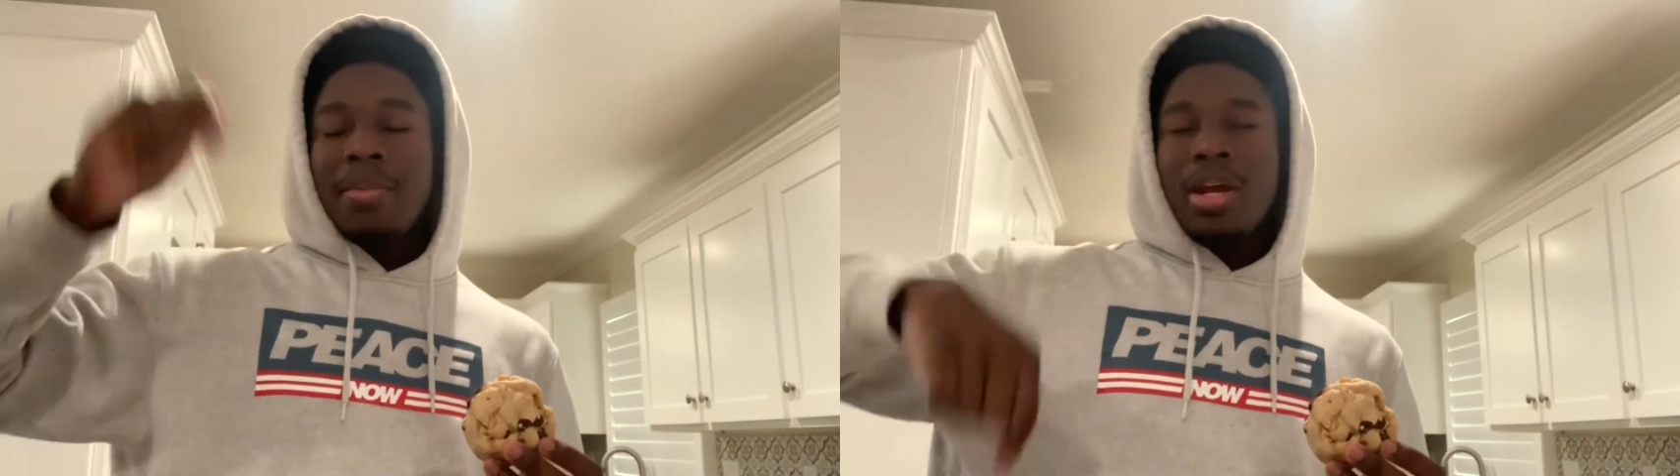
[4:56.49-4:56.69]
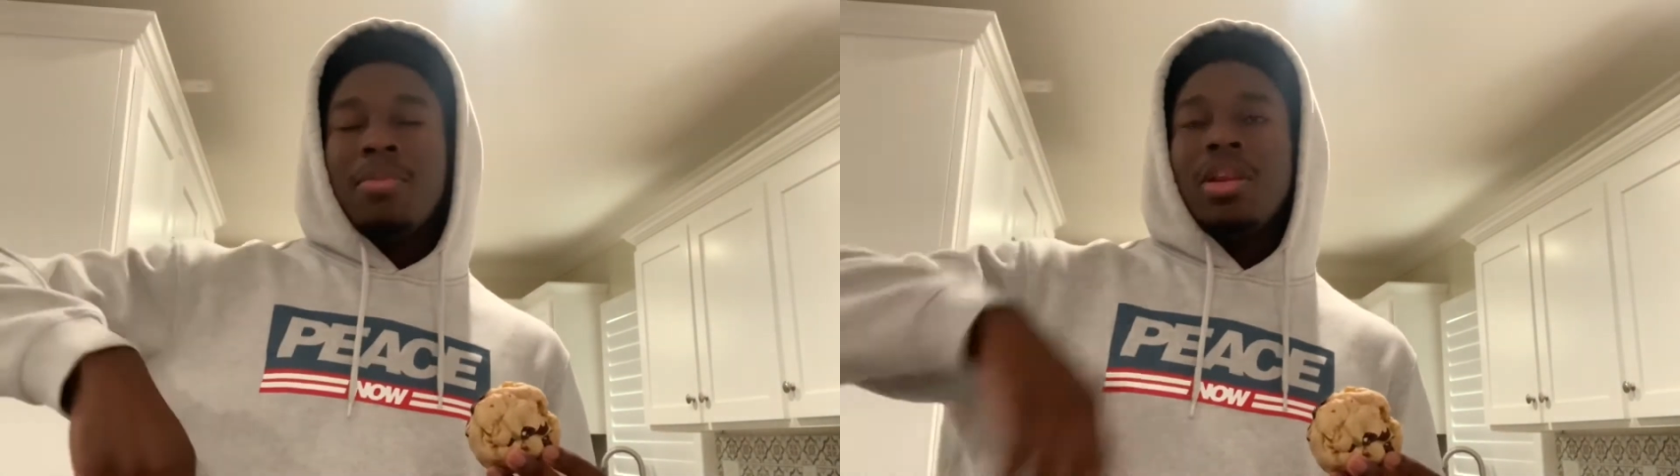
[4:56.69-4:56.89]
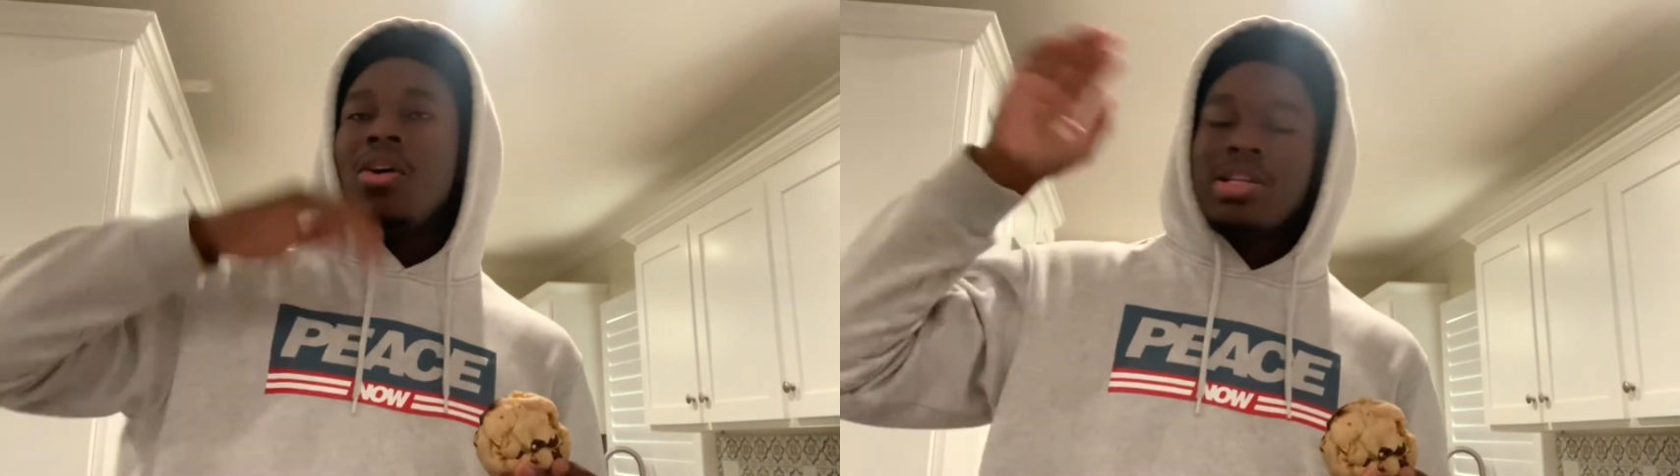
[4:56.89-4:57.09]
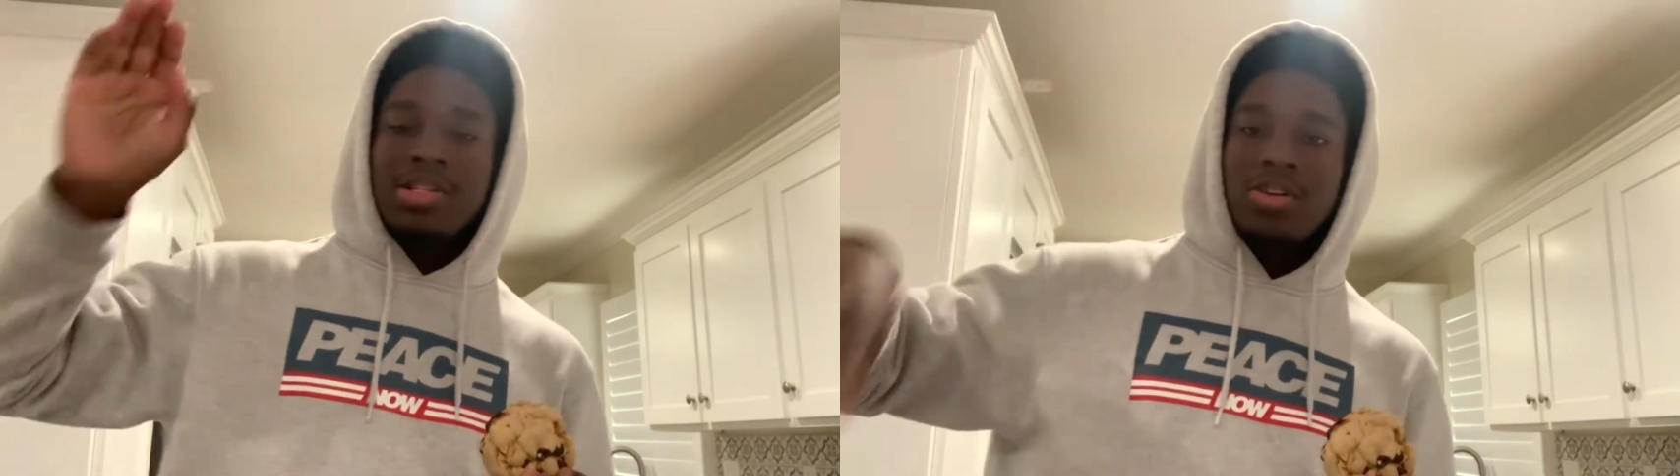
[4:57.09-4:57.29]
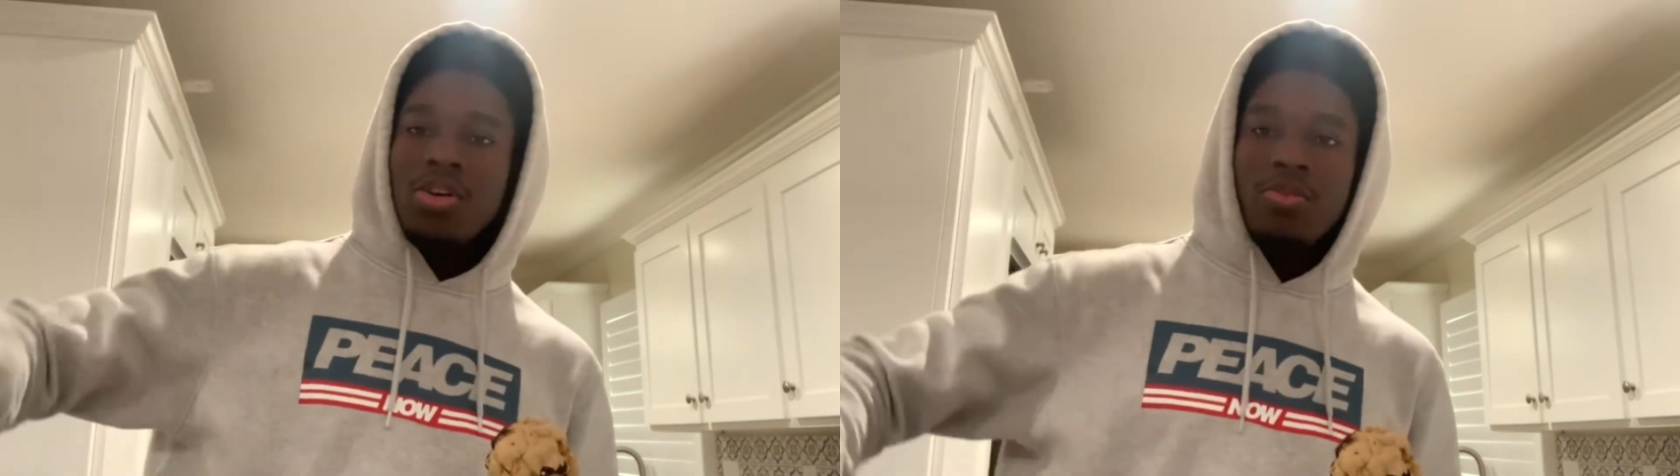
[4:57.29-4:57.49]
down below. I'll send you
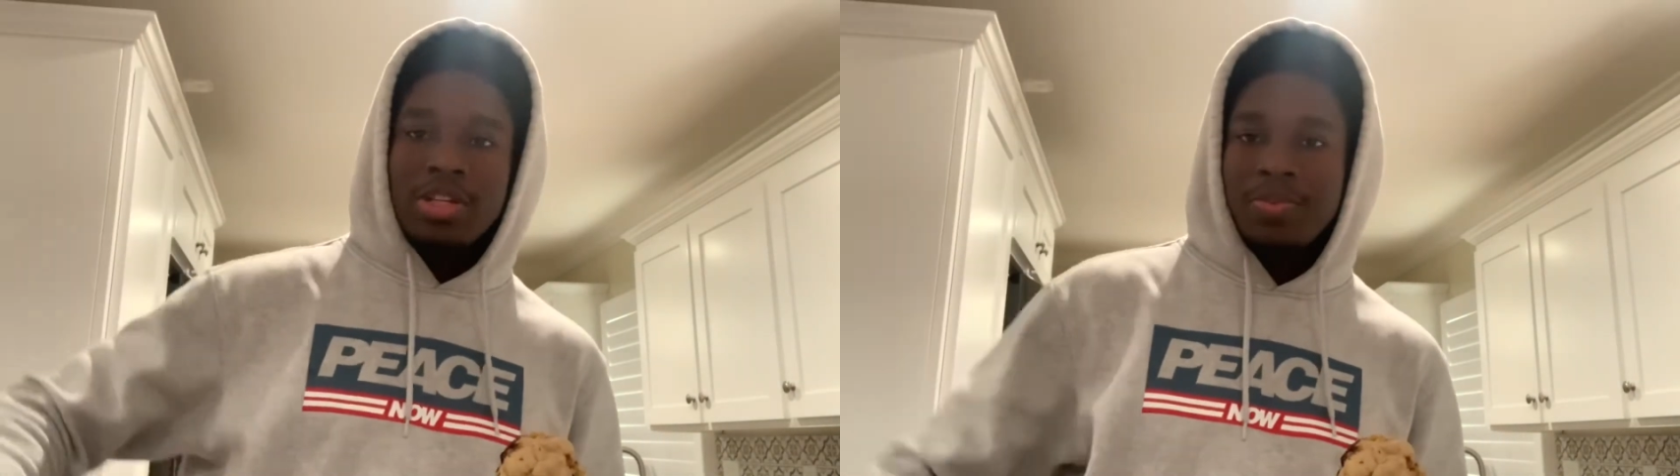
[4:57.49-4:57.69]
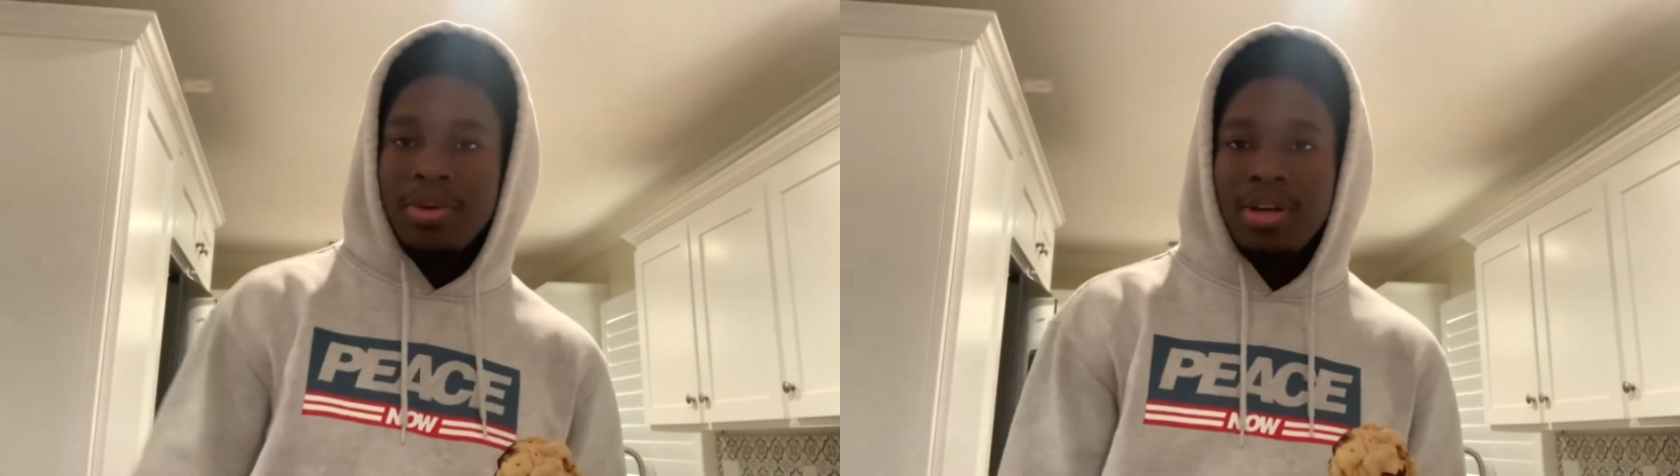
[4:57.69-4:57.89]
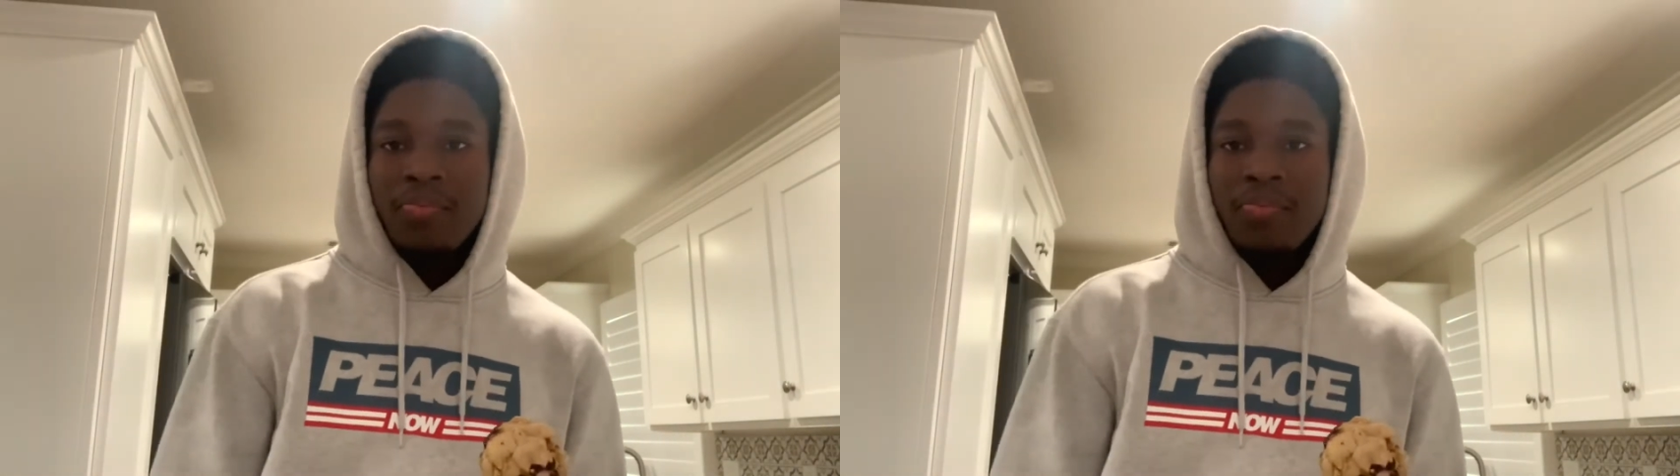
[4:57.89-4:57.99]
the whole recipe.